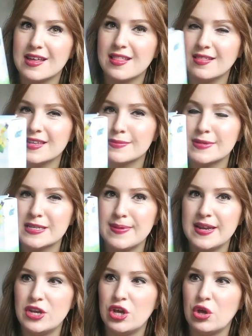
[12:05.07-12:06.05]
I think this must
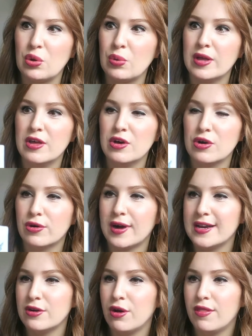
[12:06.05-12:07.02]
be new, or
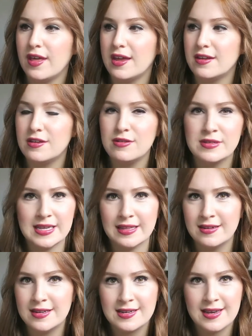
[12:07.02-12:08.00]
I know that New
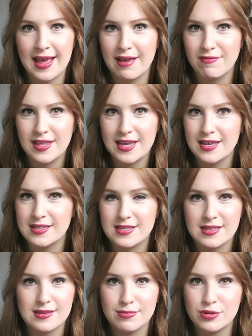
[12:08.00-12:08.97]
Zealand didn't have
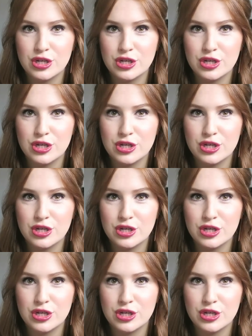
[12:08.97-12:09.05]
these